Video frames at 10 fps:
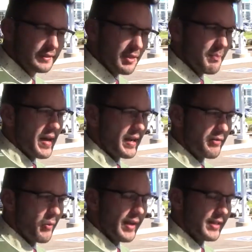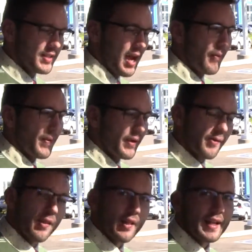competitive-wise out there
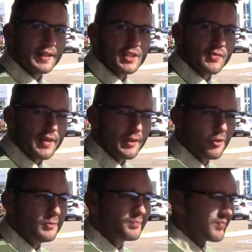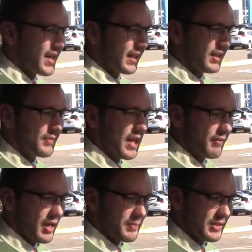like this vehicle. I'd love to
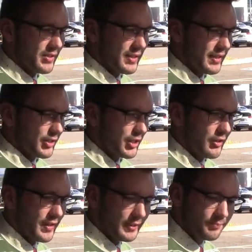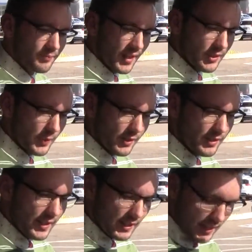have the opportunity to show you. It's one of
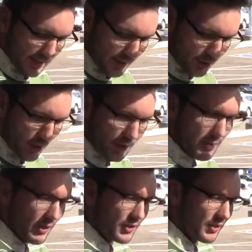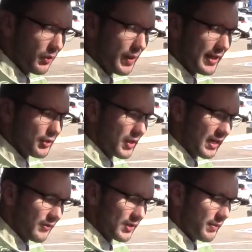those things that I gotta show you in person. The way it
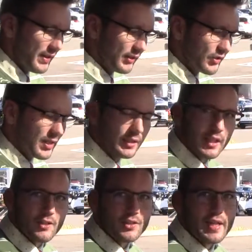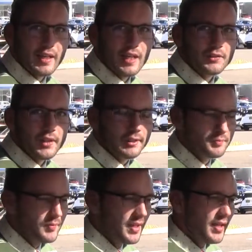drives, I mean, there's nothing else like it out there.
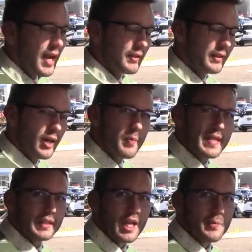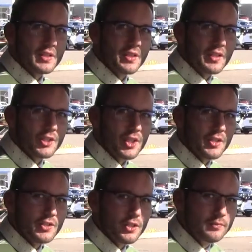I really hope I get the opportunity to show
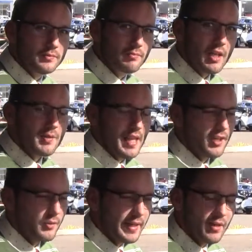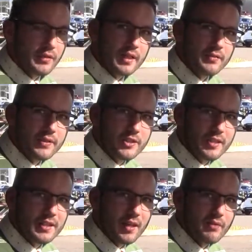you soon. My name is Dana Reed over here at Future
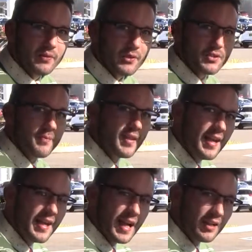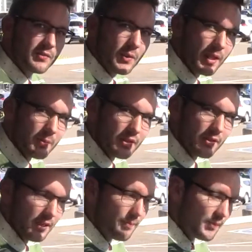Nissan in Folsom. I look forward to the
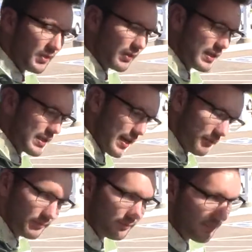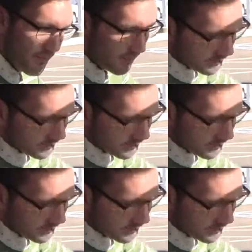opportunity. You have a great day.